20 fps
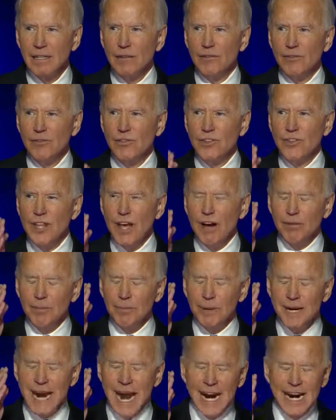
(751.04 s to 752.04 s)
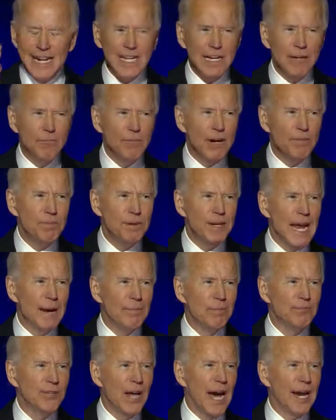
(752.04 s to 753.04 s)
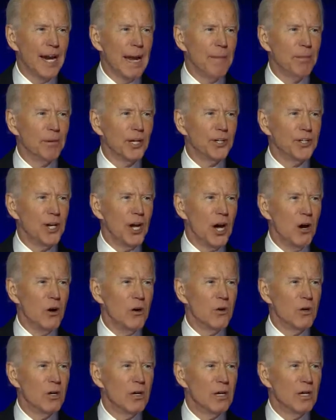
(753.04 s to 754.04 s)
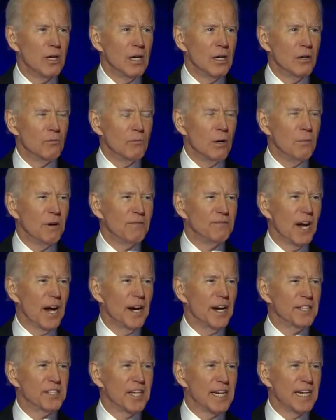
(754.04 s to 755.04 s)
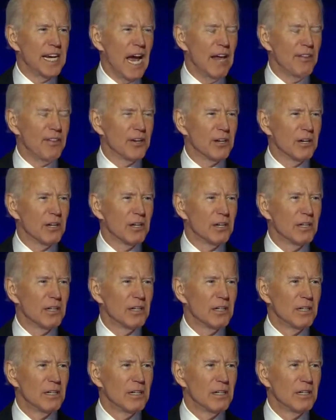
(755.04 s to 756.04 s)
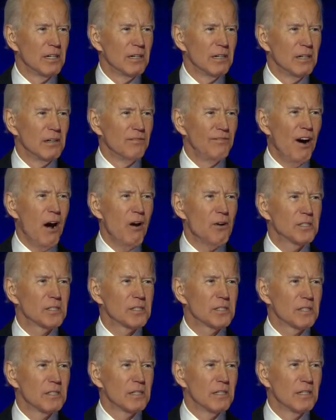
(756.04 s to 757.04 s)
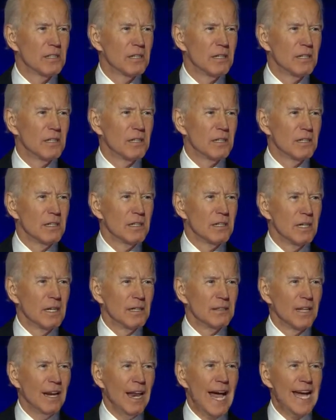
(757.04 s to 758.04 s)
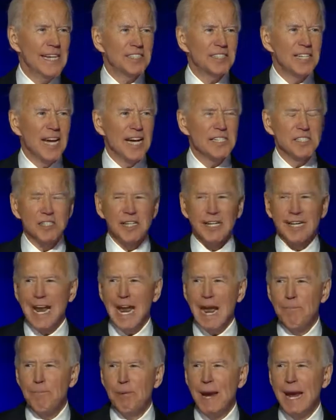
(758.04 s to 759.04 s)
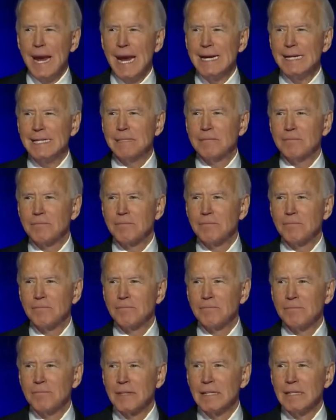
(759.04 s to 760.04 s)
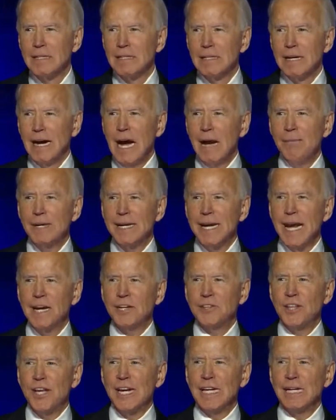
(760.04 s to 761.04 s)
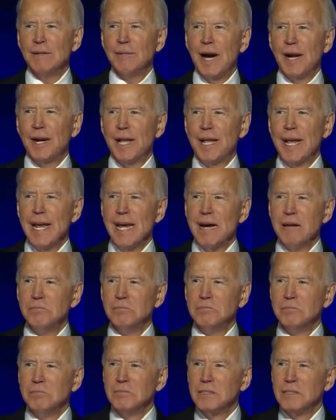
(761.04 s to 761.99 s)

we've been not able to do when we've done it together. Folks, in the last days of the campaign, I began thinking about a hymn